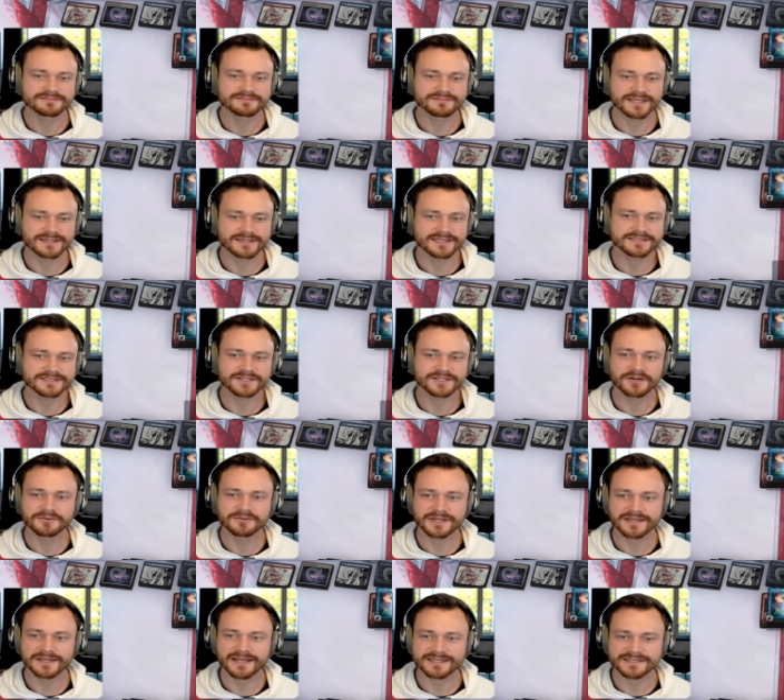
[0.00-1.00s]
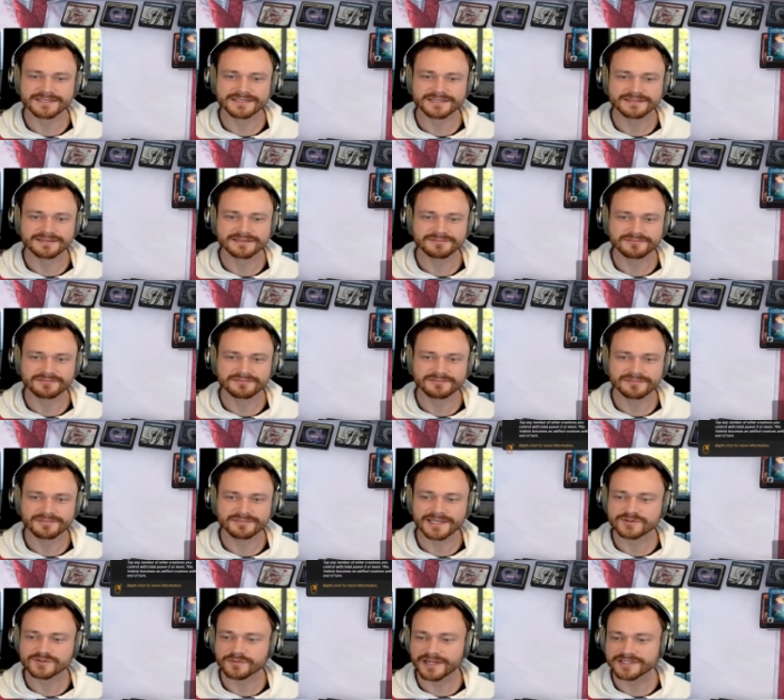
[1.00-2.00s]
Like, let's go. Like, that's
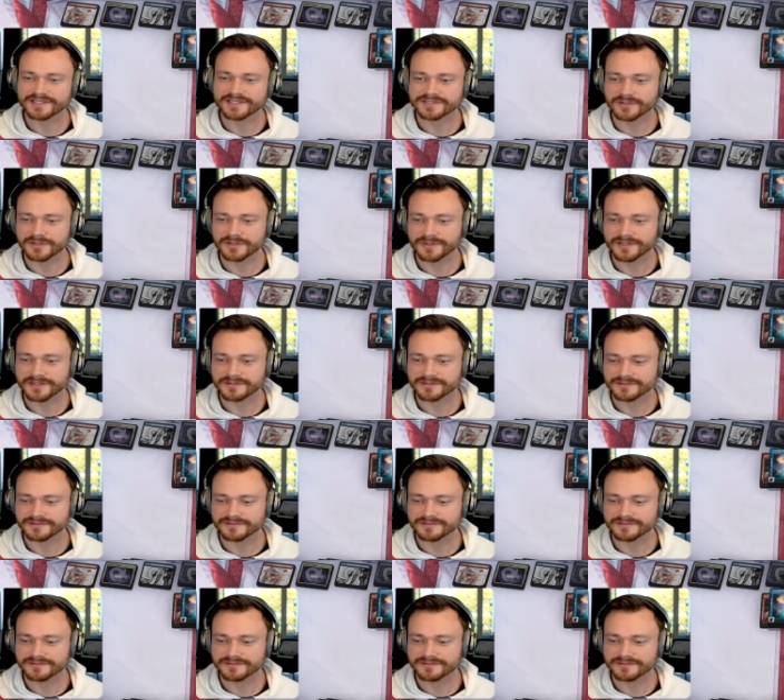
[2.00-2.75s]
what Magic's all about.